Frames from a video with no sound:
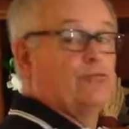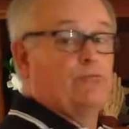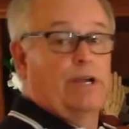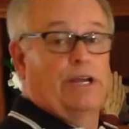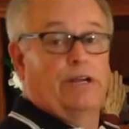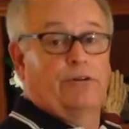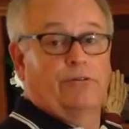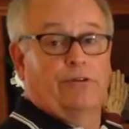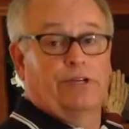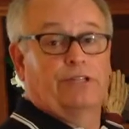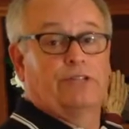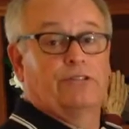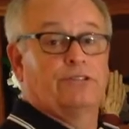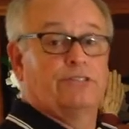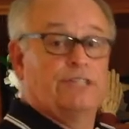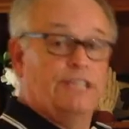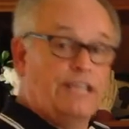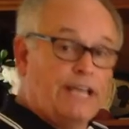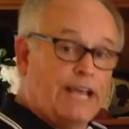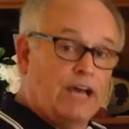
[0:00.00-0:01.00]
rhetoric, to
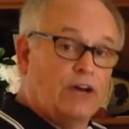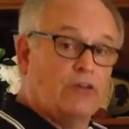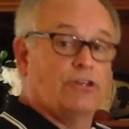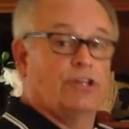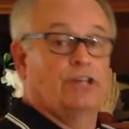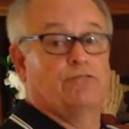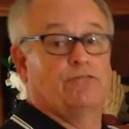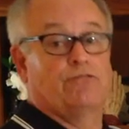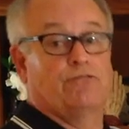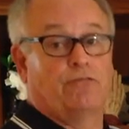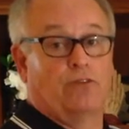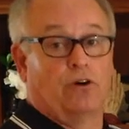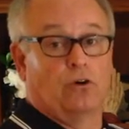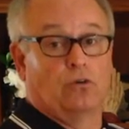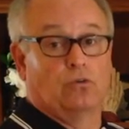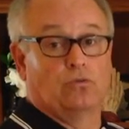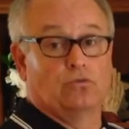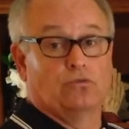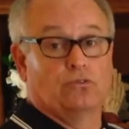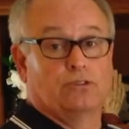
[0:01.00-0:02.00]
see how it
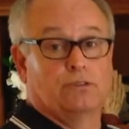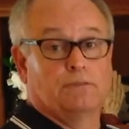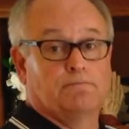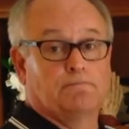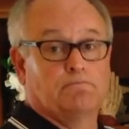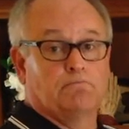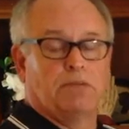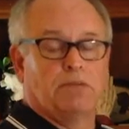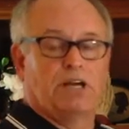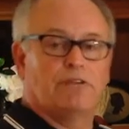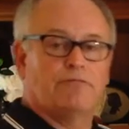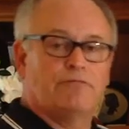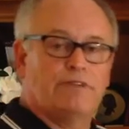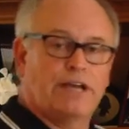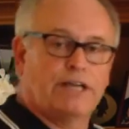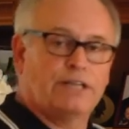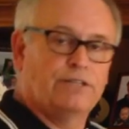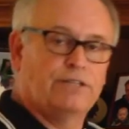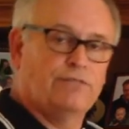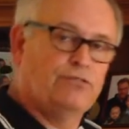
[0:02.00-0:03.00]
unfolds. Matter of
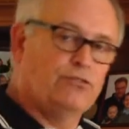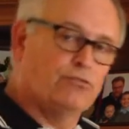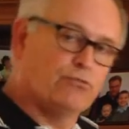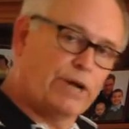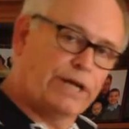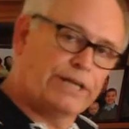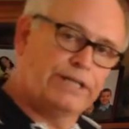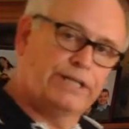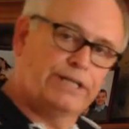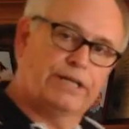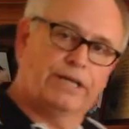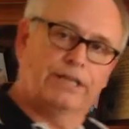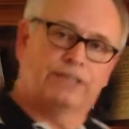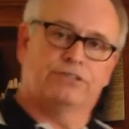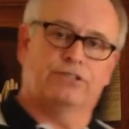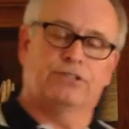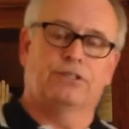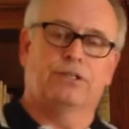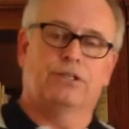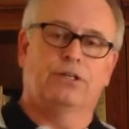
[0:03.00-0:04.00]
fact, if you recognize
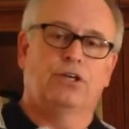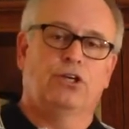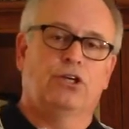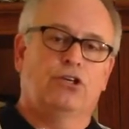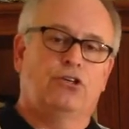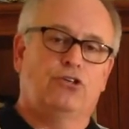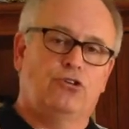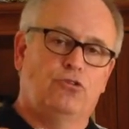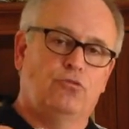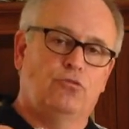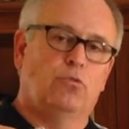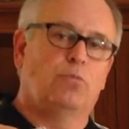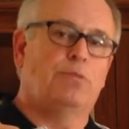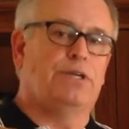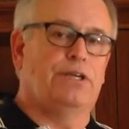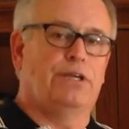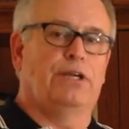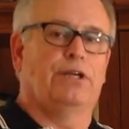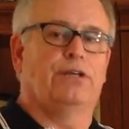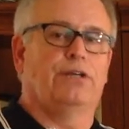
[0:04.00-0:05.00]
it, you will
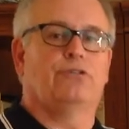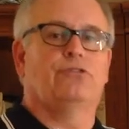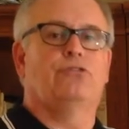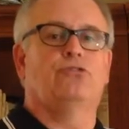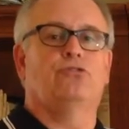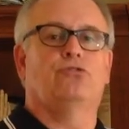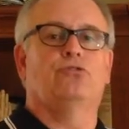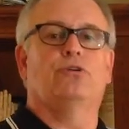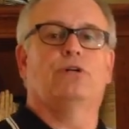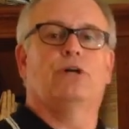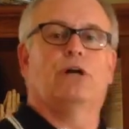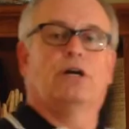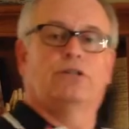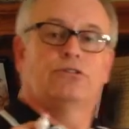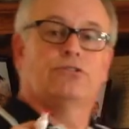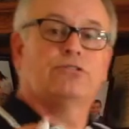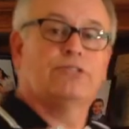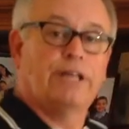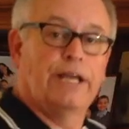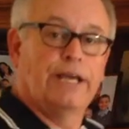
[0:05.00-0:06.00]
begin to
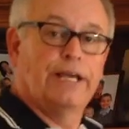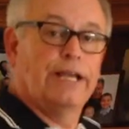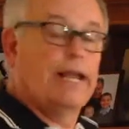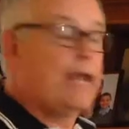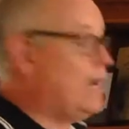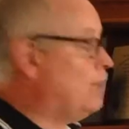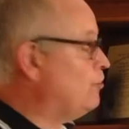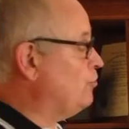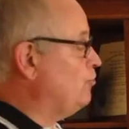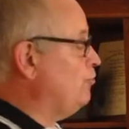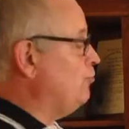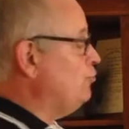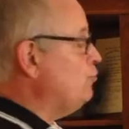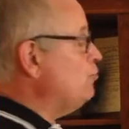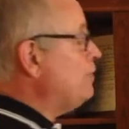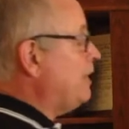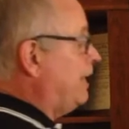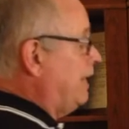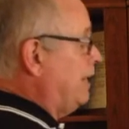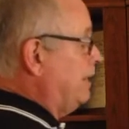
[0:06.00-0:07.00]
understand how you
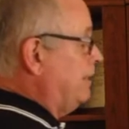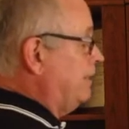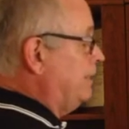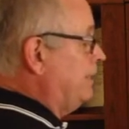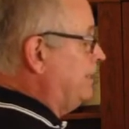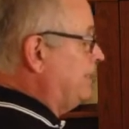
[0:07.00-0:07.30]
can